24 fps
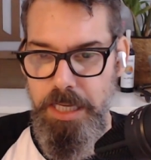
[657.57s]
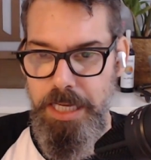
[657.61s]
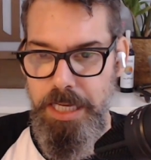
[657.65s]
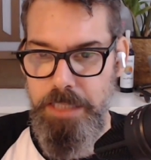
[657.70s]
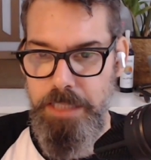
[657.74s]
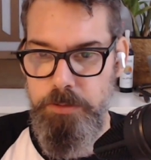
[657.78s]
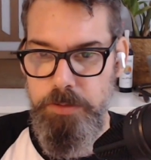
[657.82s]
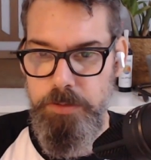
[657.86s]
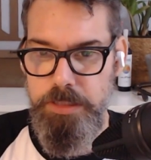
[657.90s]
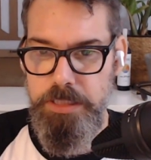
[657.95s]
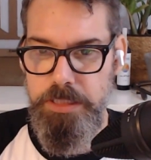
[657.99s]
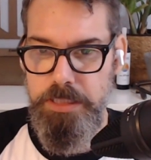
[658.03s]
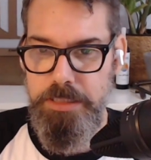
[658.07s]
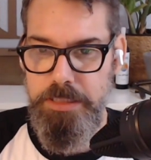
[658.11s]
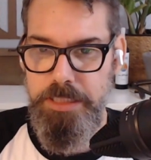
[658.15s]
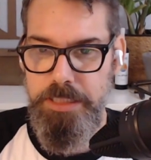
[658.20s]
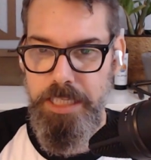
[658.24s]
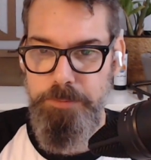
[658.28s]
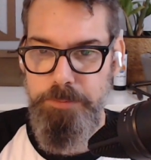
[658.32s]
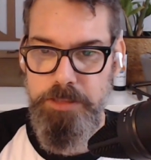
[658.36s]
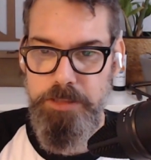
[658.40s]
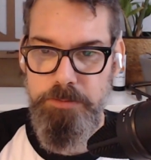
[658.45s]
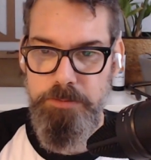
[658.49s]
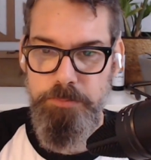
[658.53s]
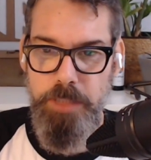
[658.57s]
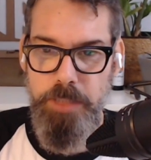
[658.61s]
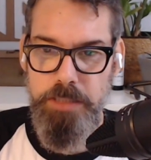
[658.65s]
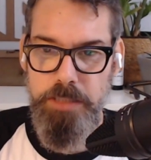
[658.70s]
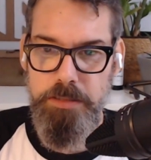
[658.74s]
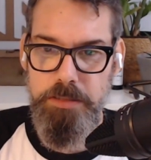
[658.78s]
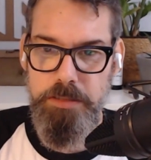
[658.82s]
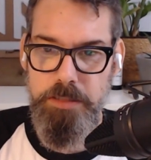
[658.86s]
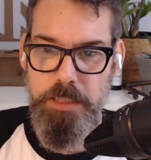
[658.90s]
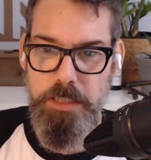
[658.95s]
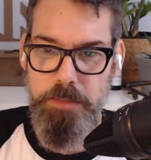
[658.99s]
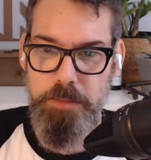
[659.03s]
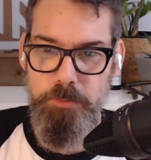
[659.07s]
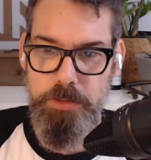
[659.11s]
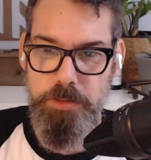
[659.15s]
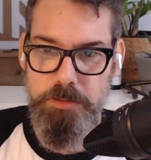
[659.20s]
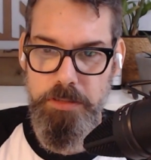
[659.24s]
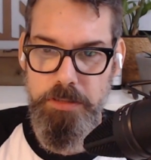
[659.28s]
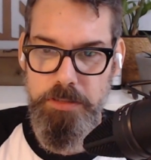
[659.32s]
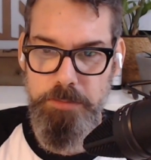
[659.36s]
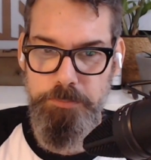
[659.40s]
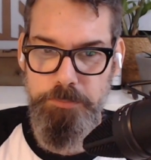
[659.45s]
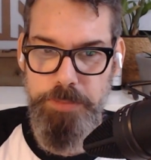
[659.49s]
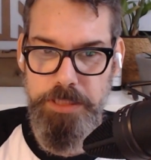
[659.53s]
I could hear Debbie's mother that
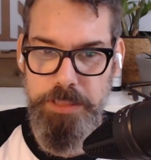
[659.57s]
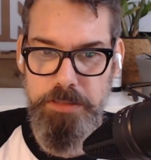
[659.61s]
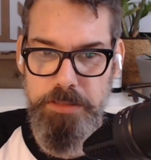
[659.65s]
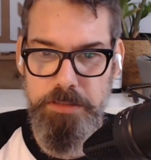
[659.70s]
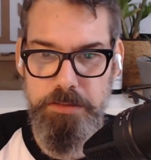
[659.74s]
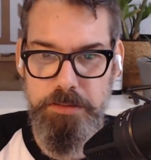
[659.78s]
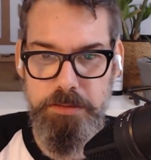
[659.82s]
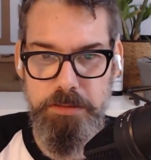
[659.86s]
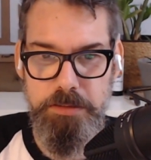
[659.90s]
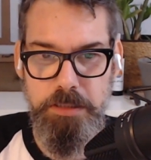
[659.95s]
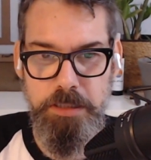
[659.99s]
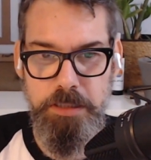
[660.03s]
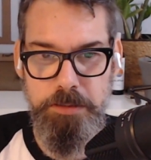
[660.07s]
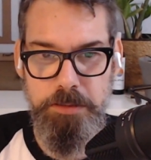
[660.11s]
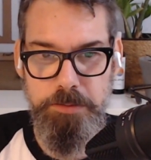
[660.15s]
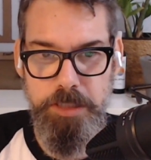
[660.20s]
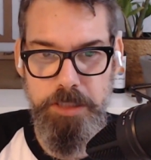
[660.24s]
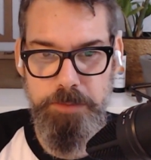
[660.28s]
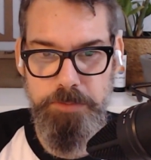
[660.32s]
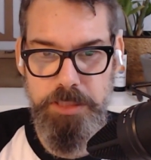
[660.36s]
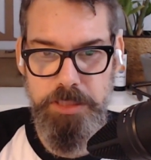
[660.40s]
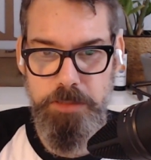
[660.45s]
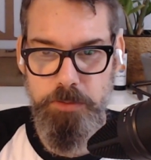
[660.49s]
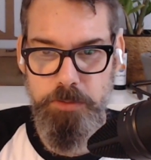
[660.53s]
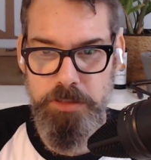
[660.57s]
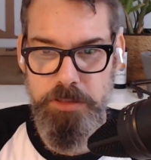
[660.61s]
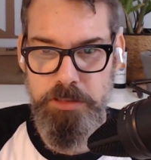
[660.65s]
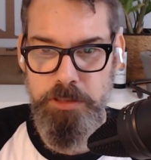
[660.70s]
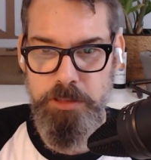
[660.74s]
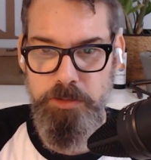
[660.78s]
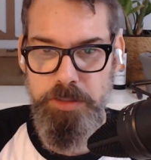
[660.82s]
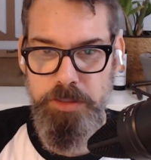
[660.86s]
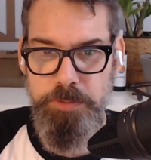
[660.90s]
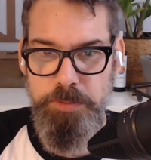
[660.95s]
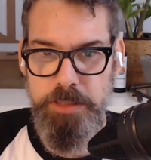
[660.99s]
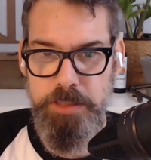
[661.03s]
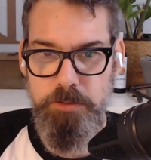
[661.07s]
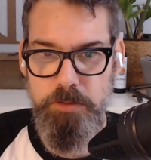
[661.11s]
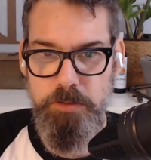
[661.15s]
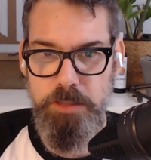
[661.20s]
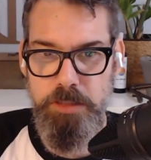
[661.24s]
was on the beach, and she was screaming to the